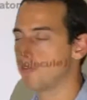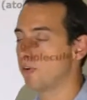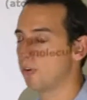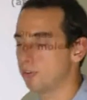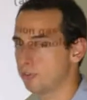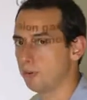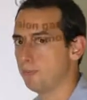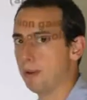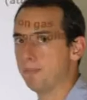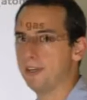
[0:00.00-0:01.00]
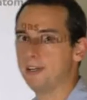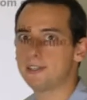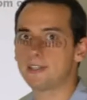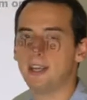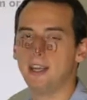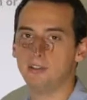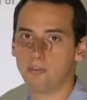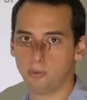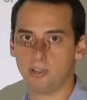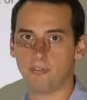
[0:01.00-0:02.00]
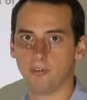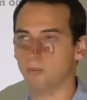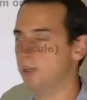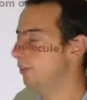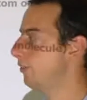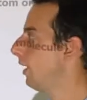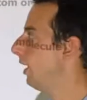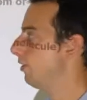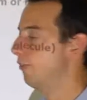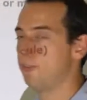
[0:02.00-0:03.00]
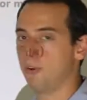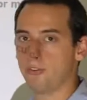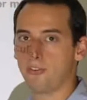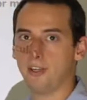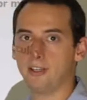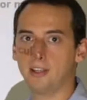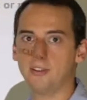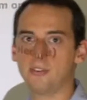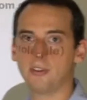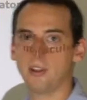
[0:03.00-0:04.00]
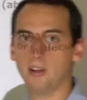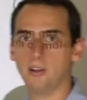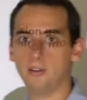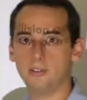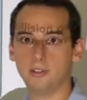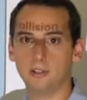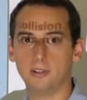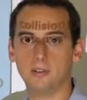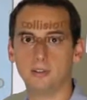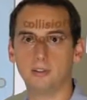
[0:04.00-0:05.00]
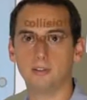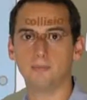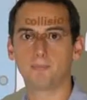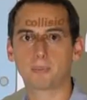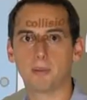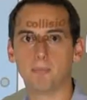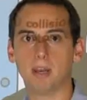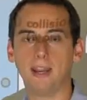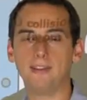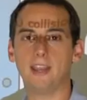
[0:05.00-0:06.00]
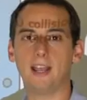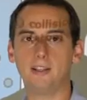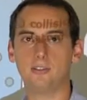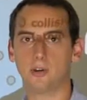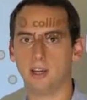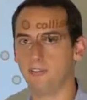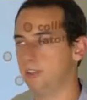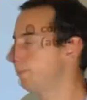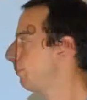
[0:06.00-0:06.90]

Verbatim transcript: of horrors for peptides in two different ways. The first thing is uh, the, the blind alley driving.